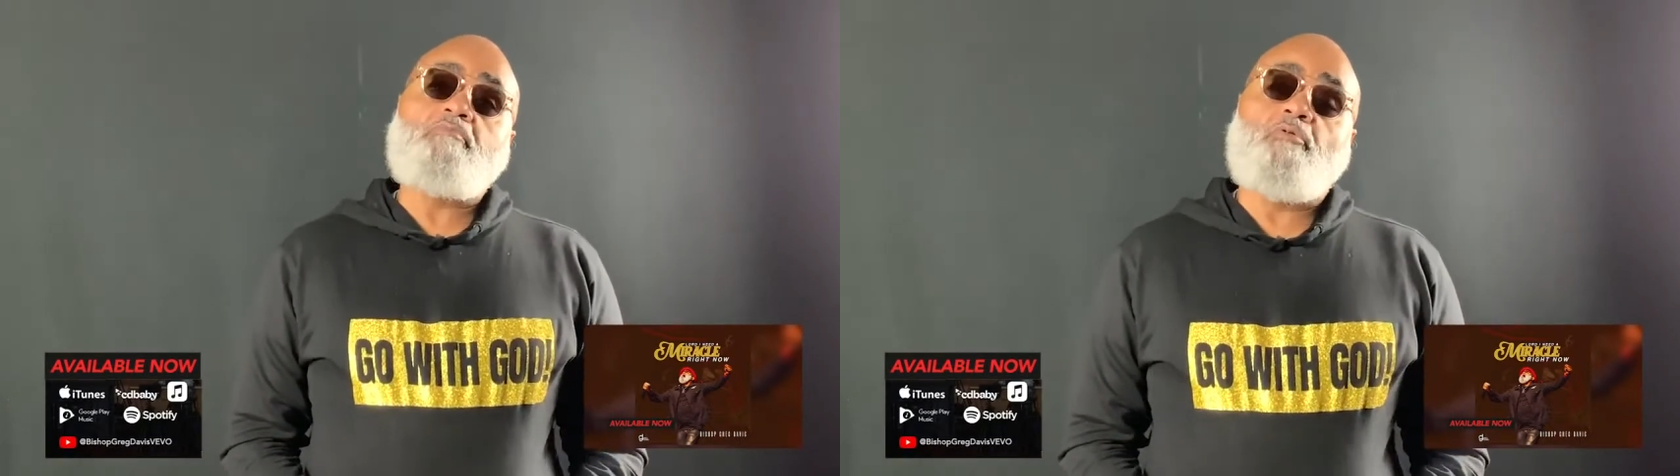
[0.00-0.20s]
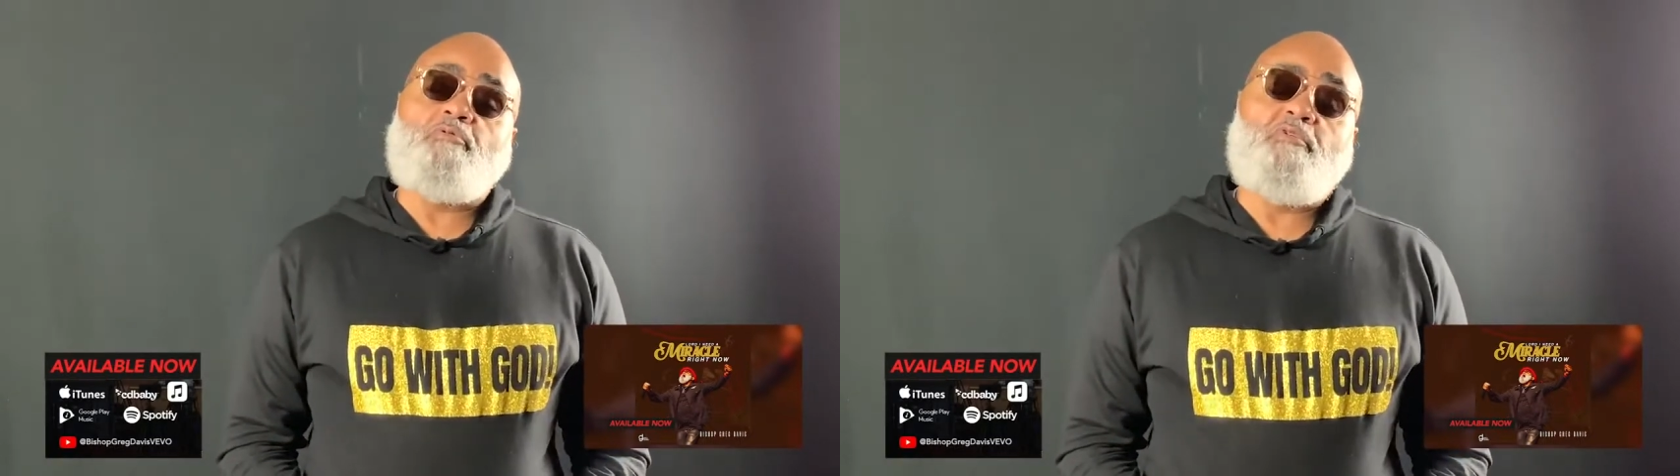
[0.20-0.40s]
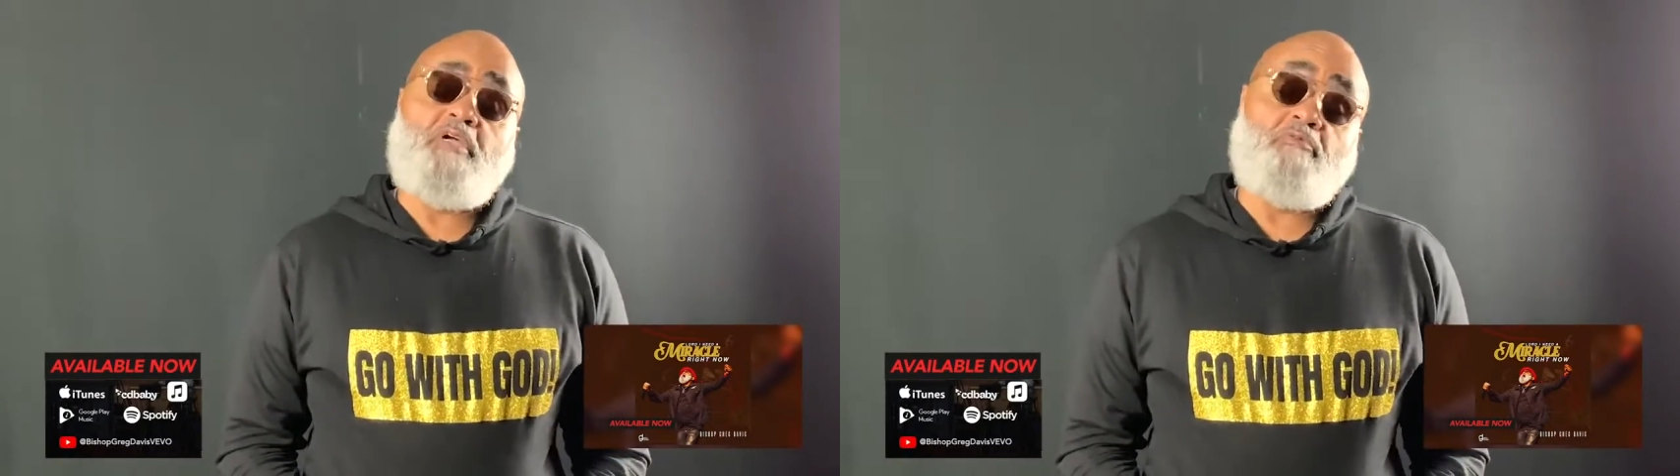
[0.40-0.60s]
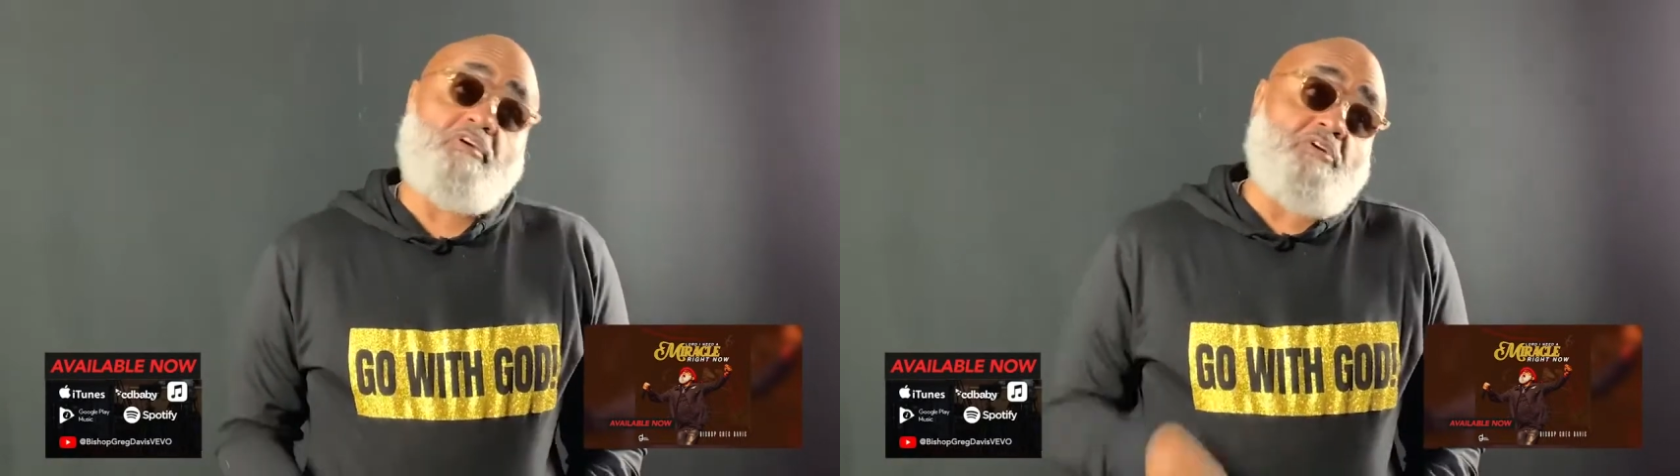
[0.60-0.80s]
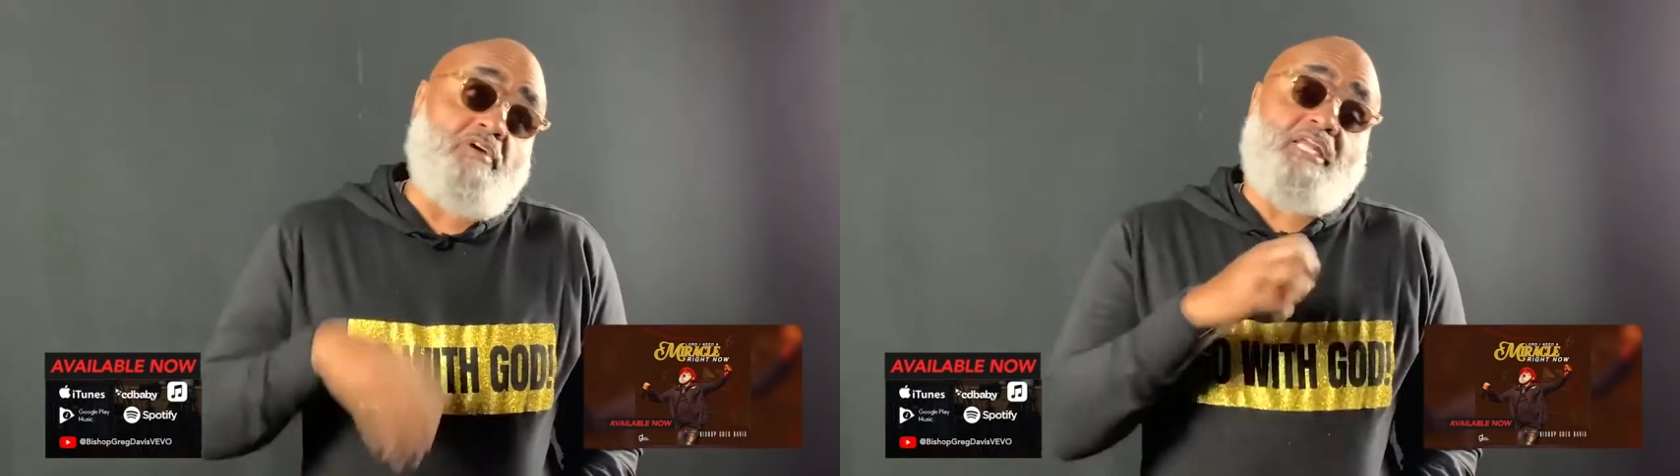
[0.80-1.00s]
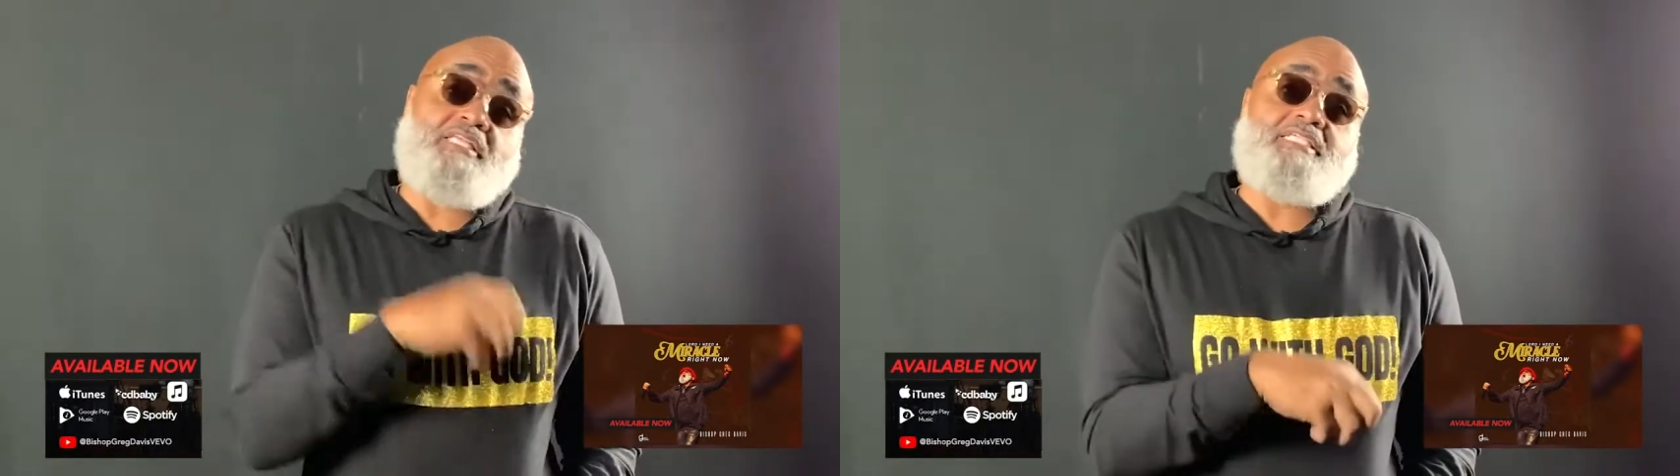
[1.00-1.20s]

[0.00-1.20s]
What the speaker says: we recreated the